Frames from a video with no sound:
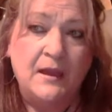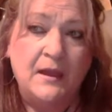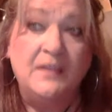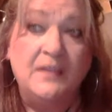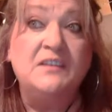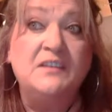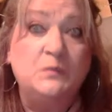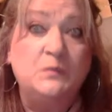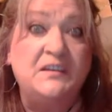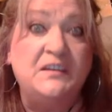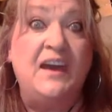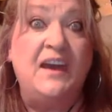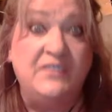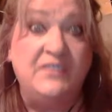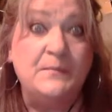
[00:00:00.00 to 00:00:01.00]
and this was
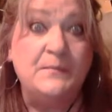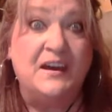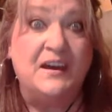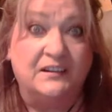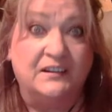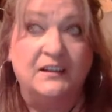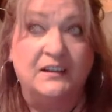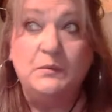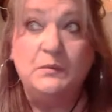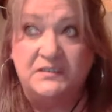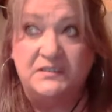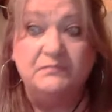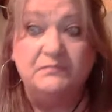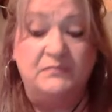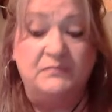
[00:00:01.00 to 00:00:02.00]
heavy metal. It
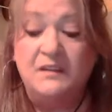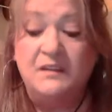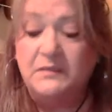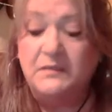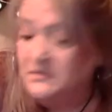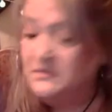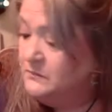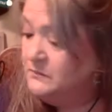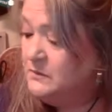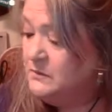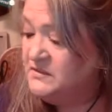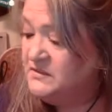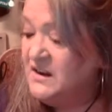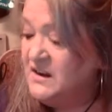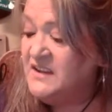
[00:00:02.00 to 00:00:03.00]
was it was it
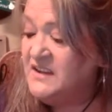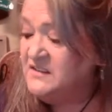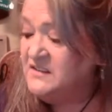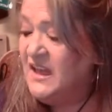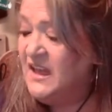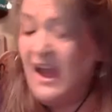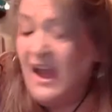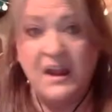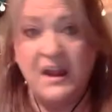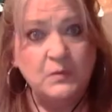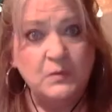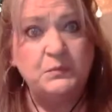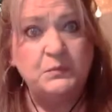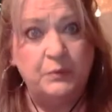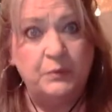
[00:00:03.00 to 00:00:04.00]
was nice, and it
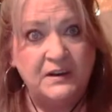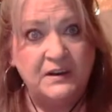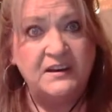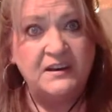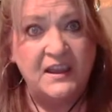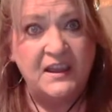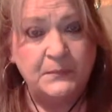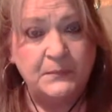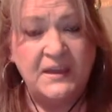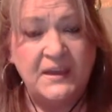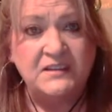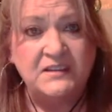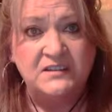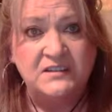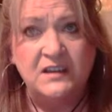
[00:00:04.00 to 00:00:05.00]
was pretty dang
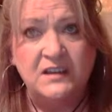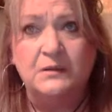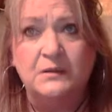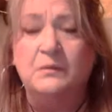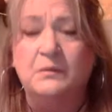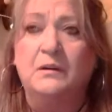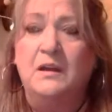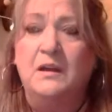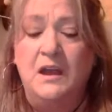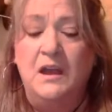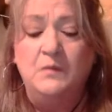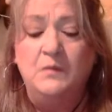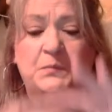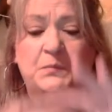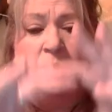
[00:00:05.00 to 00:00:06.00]
big too.
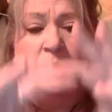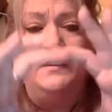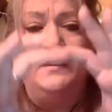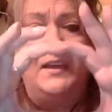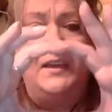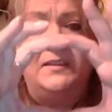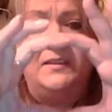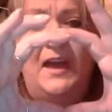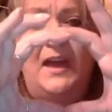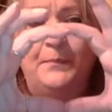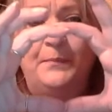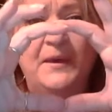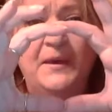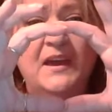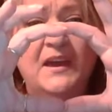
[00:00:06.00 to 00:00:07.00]
It was probably like
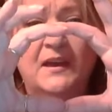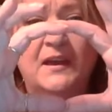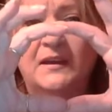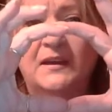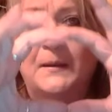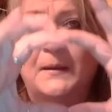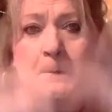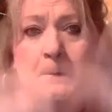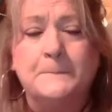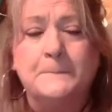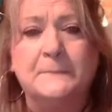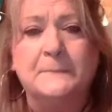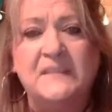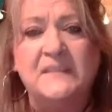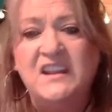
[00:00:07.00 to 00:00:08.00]
that big,
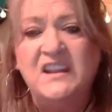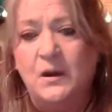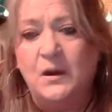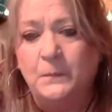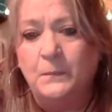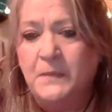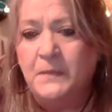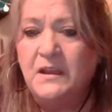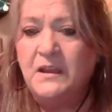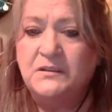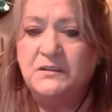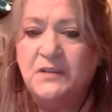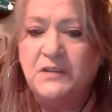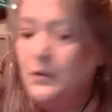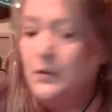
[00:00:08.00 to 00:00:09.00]
you know.
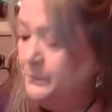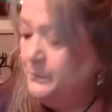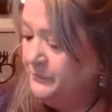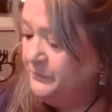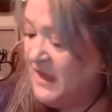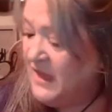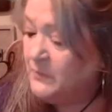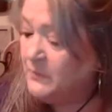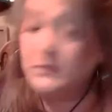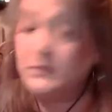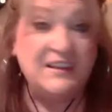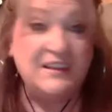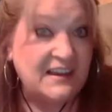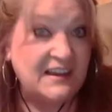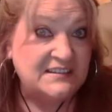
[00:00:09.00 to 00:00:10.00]
So that was
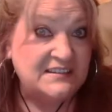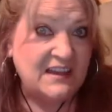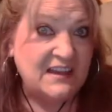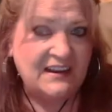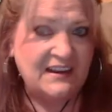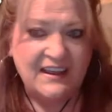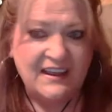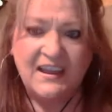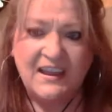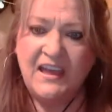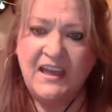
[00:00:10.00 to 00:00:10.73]
really exciting,